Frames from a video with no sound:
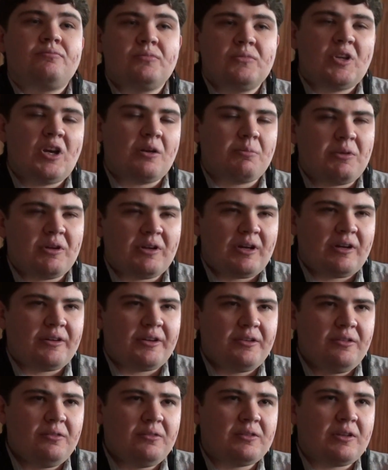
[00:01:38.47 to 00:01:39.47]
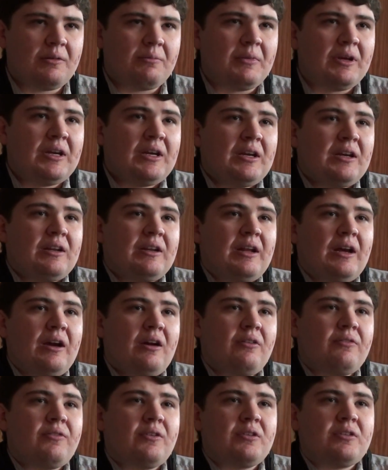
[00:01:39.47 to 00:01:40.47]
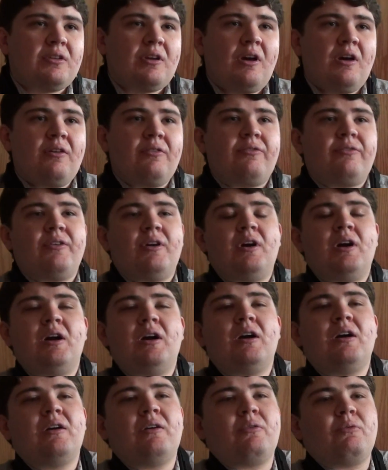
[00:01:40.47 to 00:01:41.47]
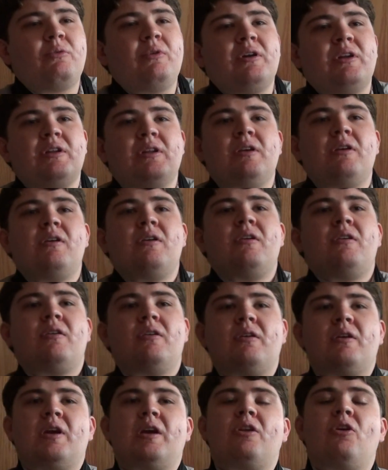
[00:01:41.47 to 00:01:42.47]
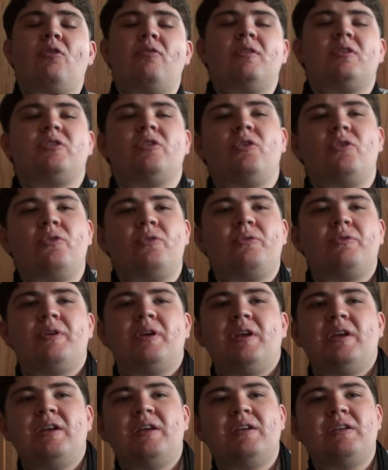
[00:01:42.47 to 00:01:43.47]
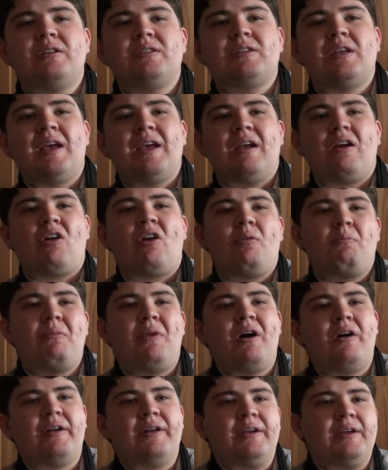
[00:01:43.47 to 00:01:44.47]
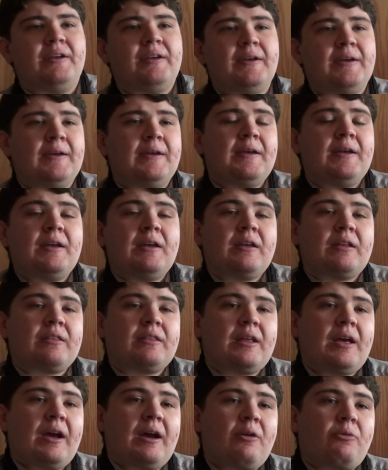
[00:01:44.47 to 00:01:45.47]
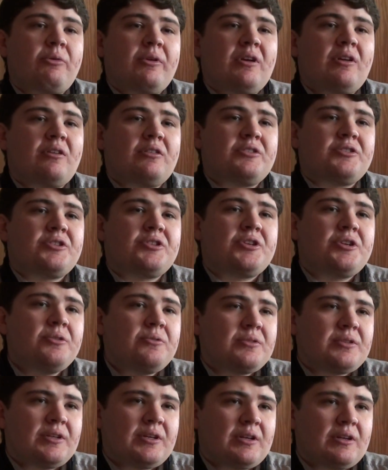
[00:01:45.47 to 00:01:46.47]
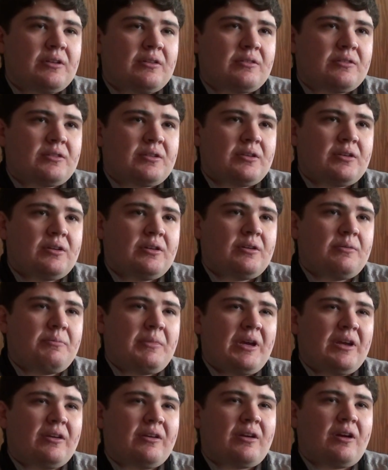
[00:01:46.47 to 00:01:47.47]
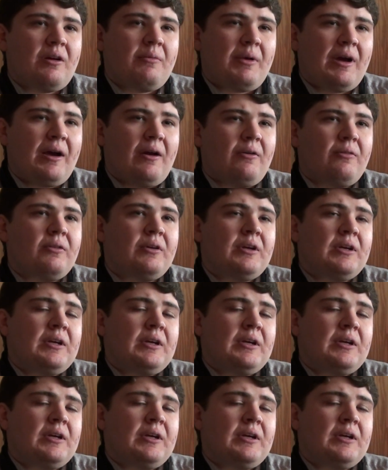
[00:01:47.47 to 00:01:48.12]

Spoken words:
talk about how to use them. Now, first off, what an overtone is a harmonic that we are choosing to make come out.